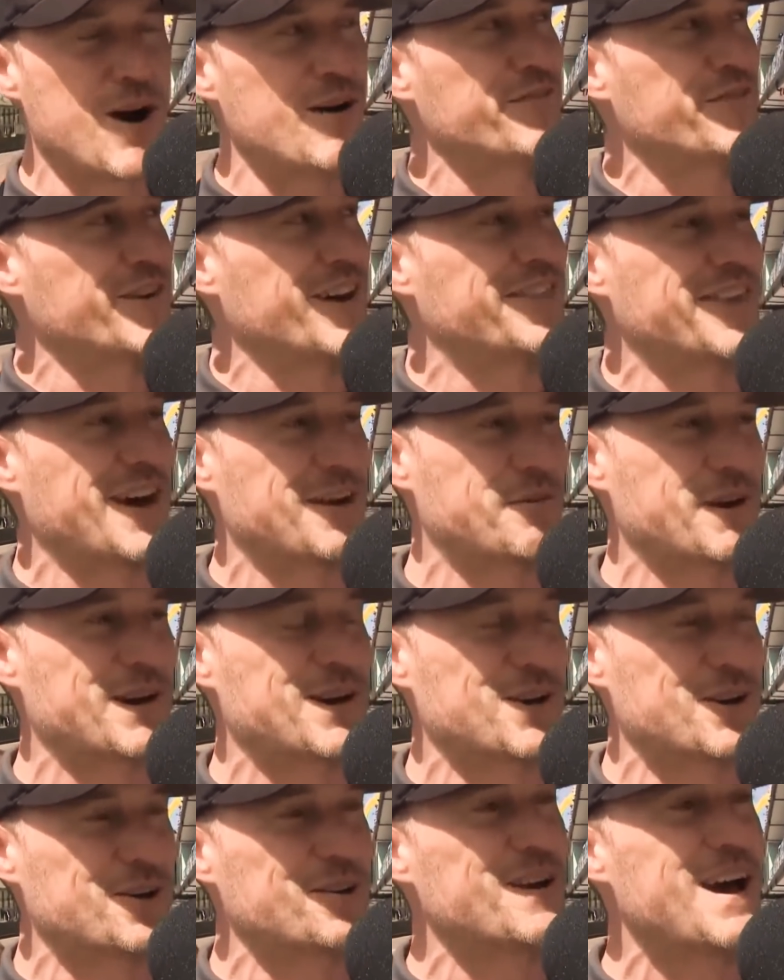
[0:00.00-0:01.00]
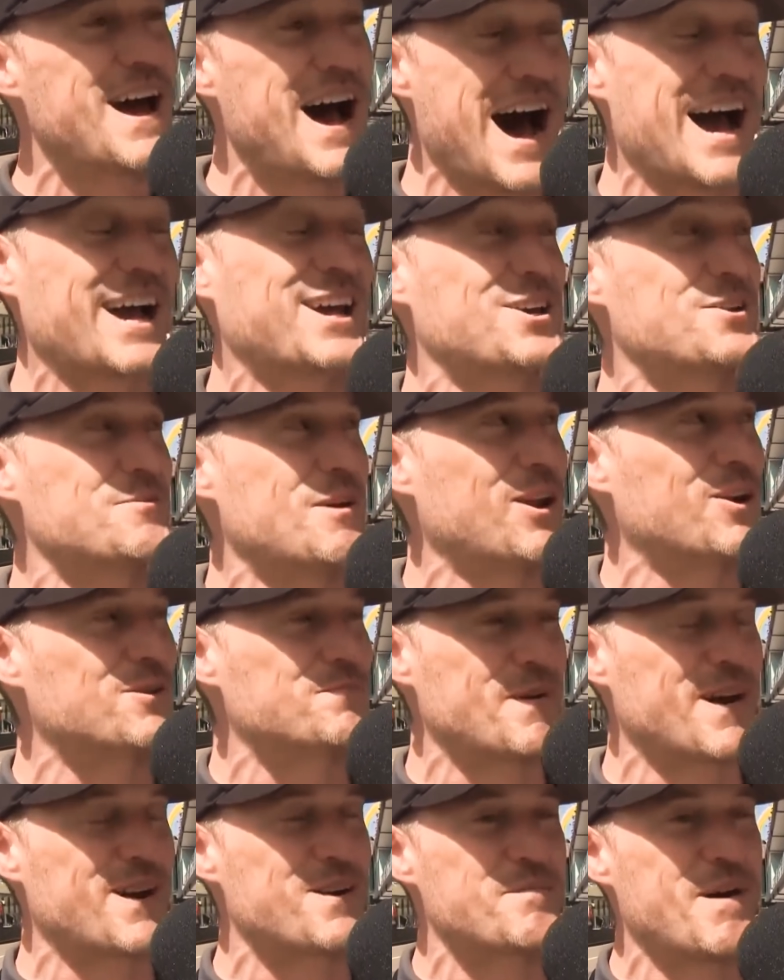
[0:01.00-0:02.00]
confident that we can, I can do a lot
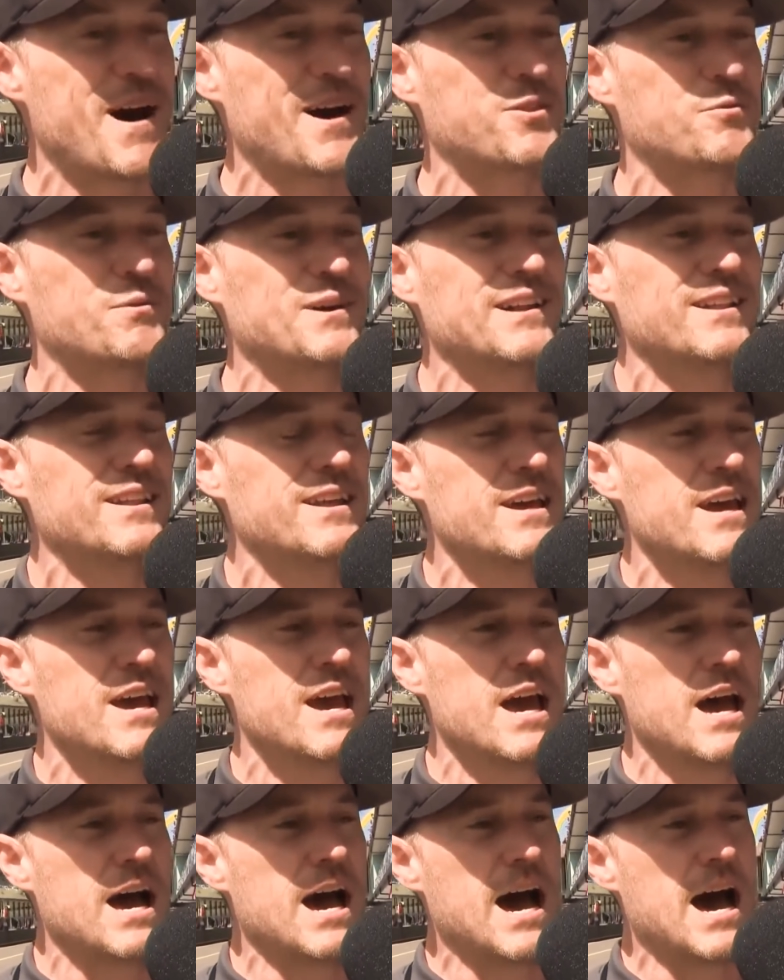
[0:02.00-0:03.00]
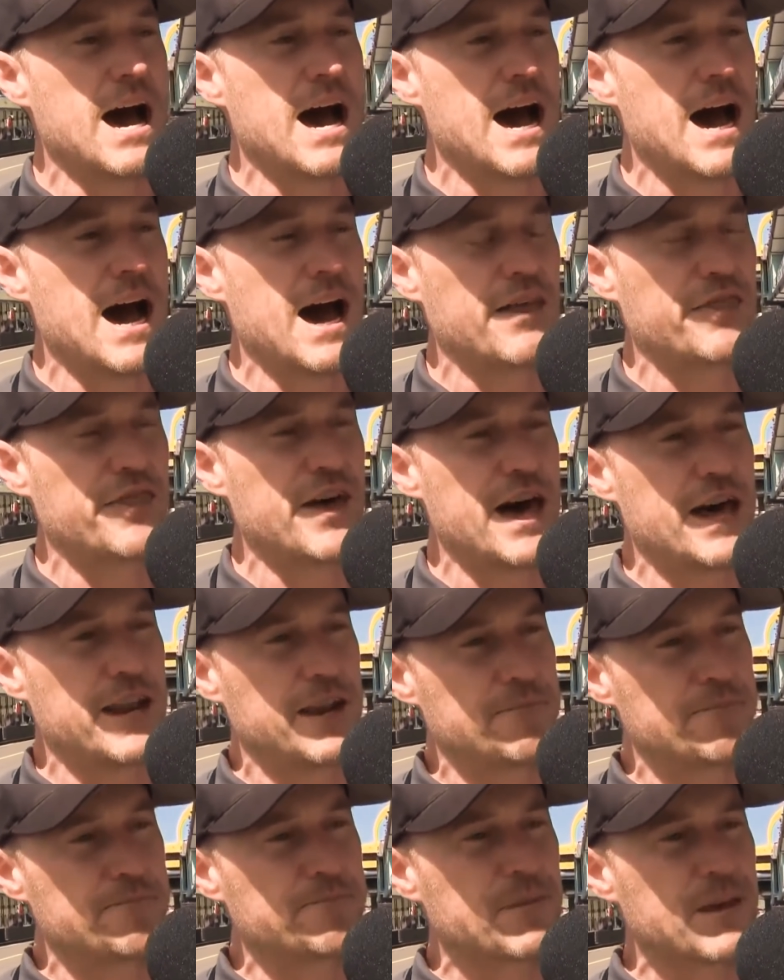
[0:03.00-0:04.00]
better behind the wheel. Uh,
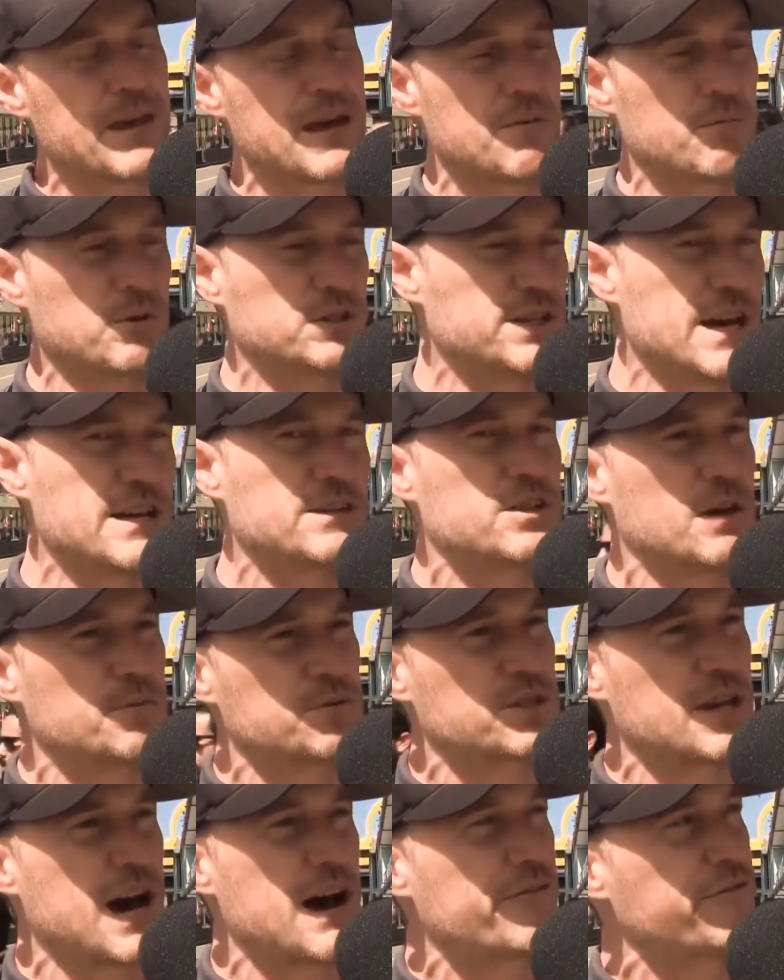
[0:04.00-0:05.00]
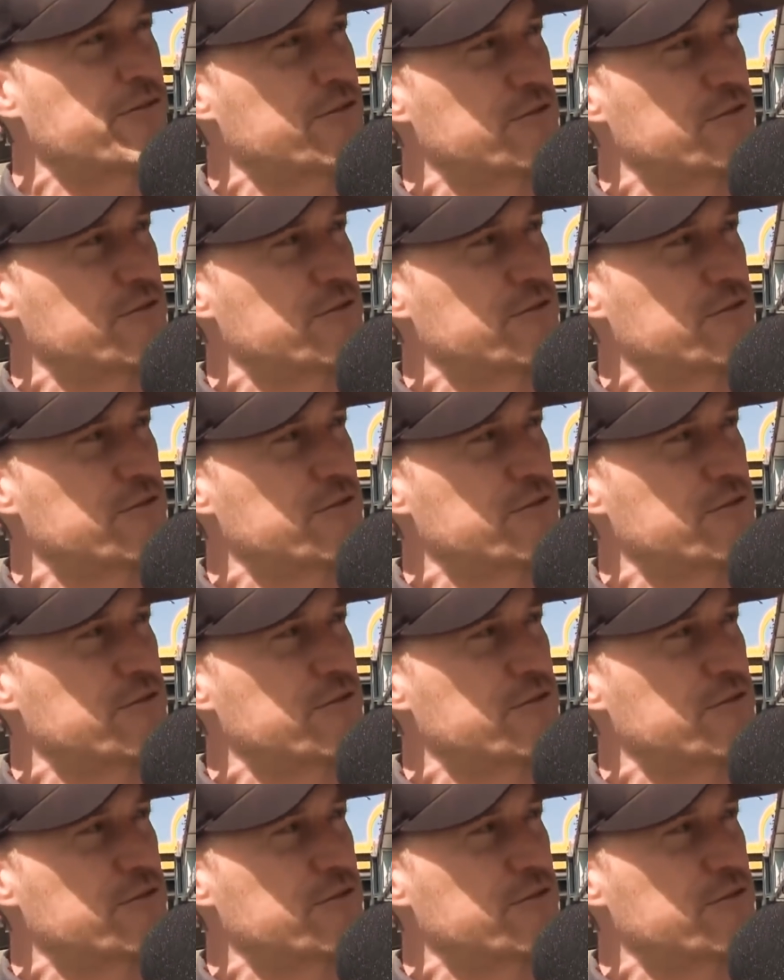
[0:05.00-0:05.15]
then we changed some stuff.